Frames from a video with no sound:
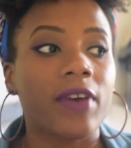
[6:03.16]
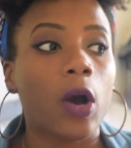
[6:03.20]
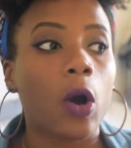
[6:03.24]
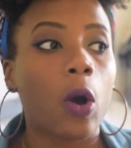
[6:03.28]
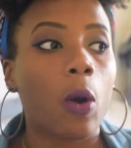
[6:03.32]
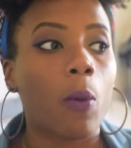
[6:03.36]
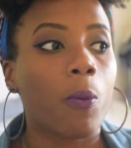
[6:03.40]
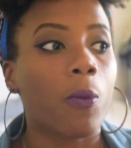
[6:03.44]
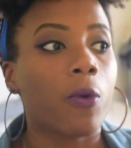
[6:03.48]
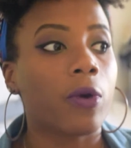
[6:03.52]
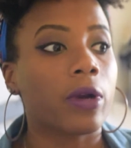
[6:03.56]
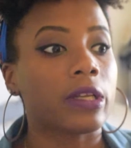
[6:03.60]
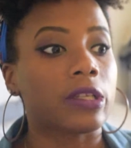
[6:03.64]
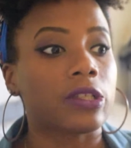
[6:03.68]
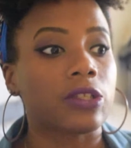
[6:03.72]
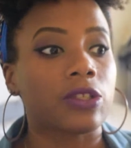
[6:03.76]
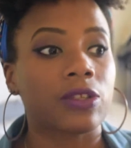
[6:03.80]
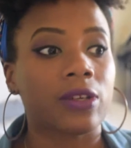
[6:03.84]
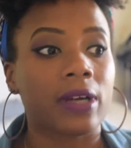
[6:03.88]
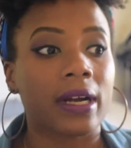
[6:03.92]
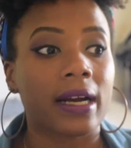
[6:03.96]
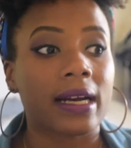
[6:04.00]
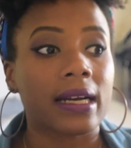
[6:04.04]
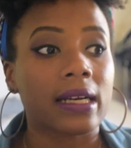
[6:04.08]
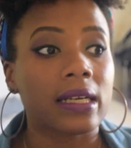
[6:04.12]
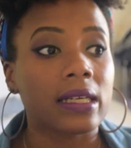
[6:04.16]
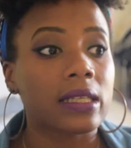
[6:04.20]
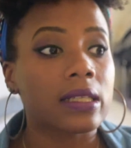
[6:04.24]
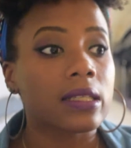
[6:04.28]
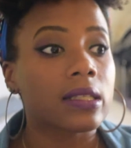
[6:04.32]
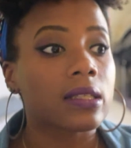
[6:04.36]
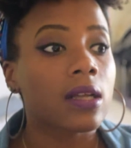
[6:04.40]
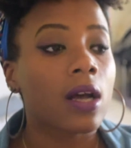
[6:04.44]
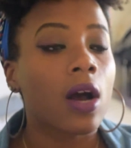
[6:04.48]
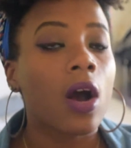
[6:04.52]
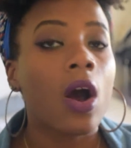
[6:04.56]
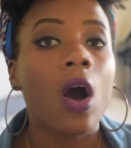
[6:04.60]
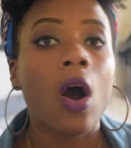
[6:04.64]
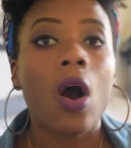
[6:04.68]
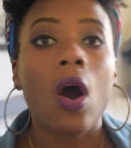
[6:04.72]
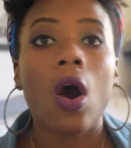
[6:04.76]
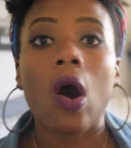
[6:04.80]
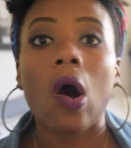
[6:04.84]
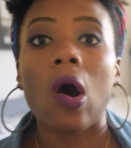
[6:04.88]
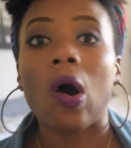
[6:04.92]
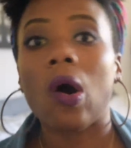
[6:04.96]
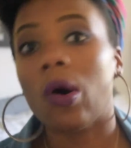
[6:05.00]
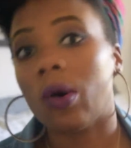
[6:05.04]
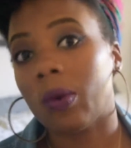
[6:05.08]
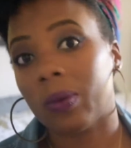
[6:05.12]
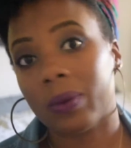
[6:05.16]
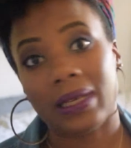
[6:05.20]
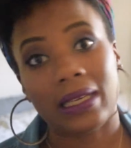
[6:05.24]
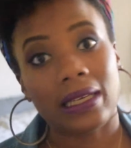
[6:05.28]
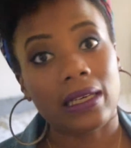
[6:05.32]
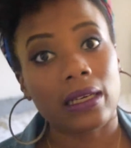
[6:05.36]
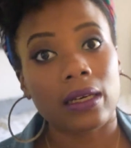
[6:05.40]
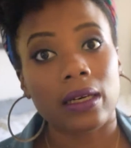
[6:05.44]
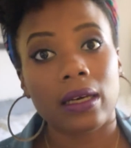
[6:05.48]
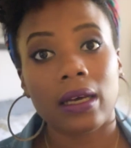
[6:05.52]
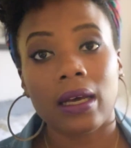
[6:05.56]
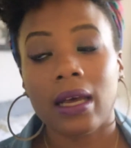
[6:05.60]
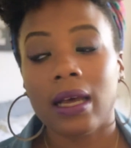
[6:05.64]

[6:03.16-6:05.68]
felt moisturized all week.